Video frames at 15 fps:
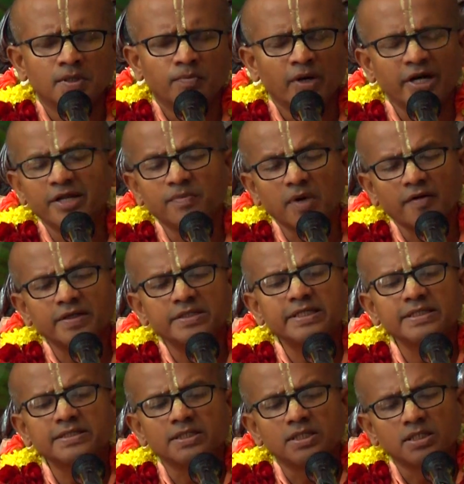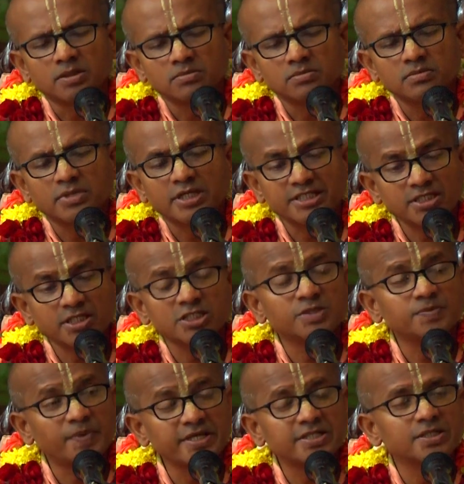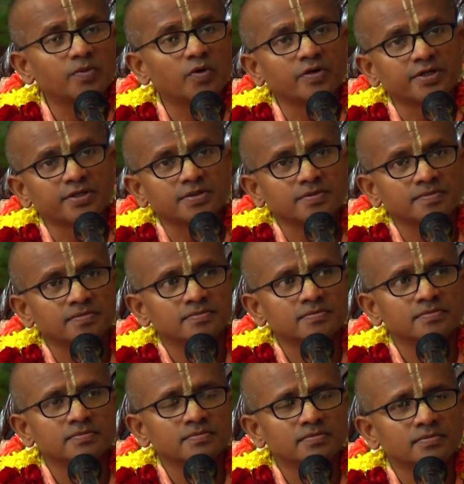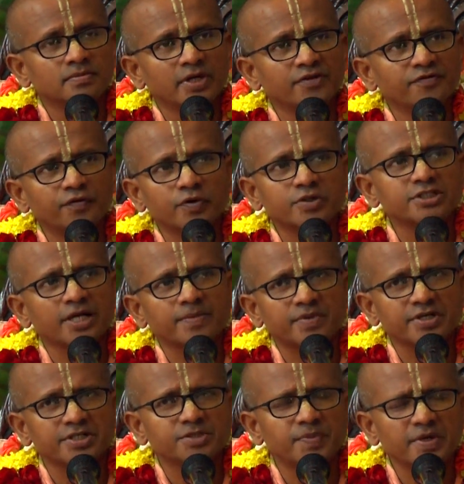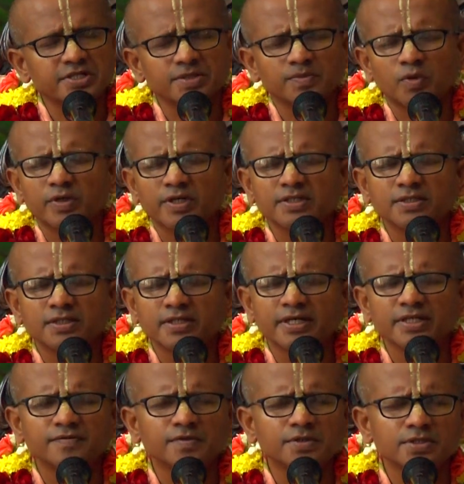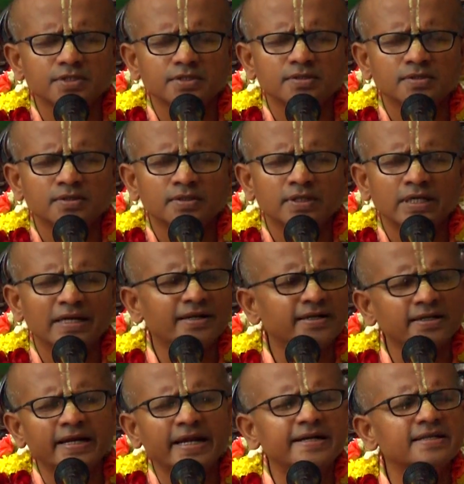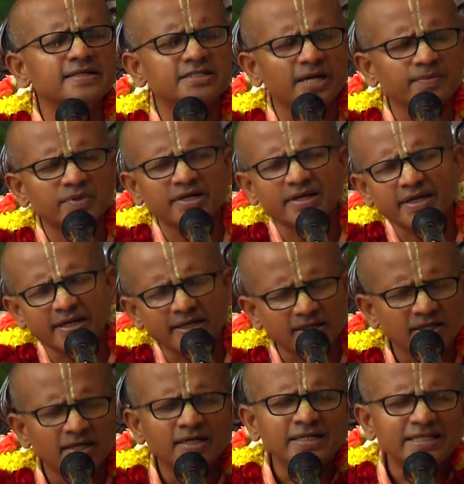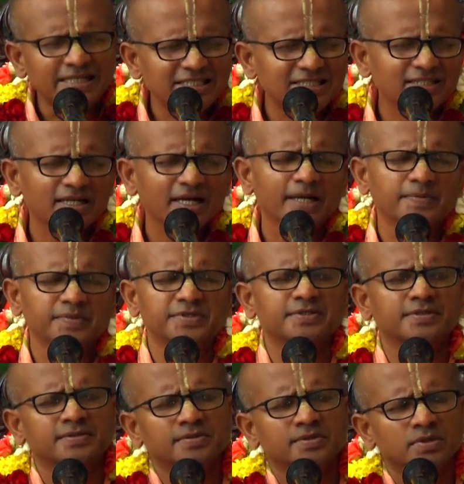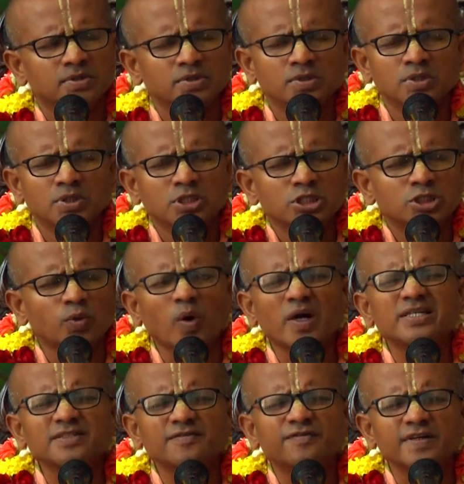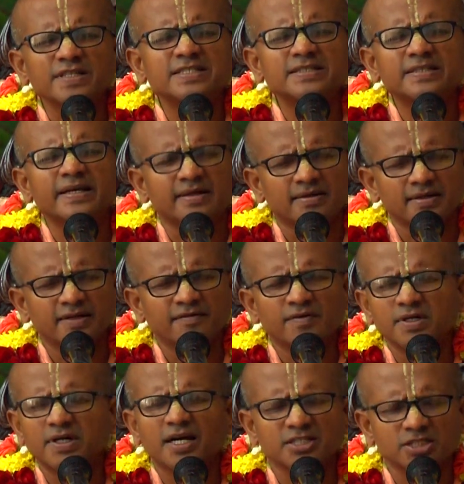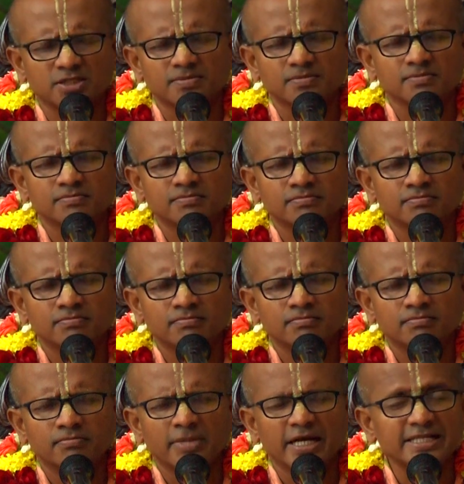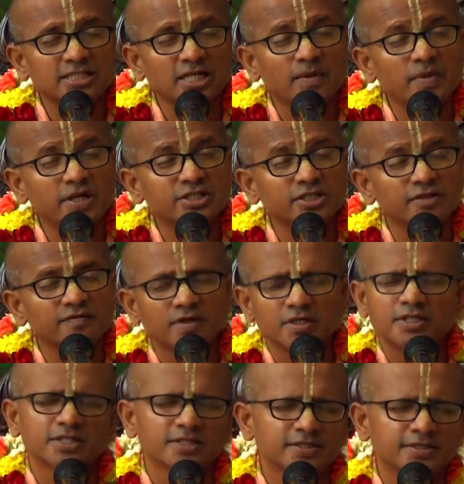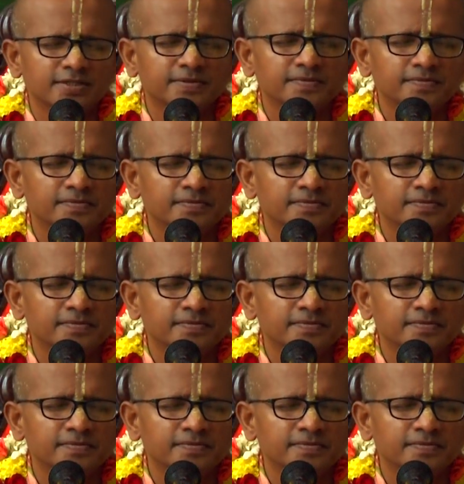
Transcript: But in Bhagavad Gita, Krishna speaks about it. In fourth chapter he speaks about it, in thirteenth verse. Later in eighteenth chapter he describes. So what is the first thing in Varnashram? Establishing Varnas.